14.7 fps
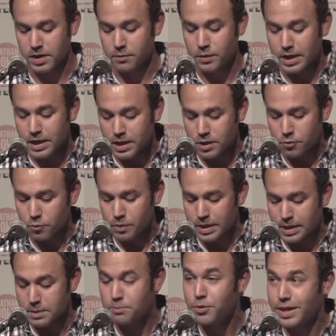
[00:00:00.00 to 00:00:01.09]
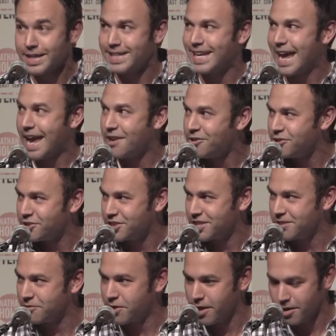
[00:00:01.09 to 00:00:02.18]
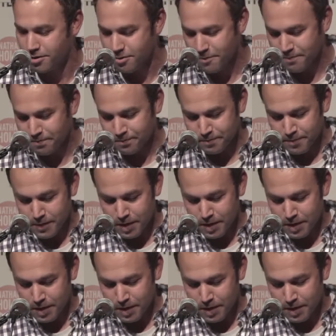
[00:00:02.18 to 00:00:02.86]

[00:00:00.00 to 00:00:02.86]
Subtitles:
"And we need to really bring the energy, you know?"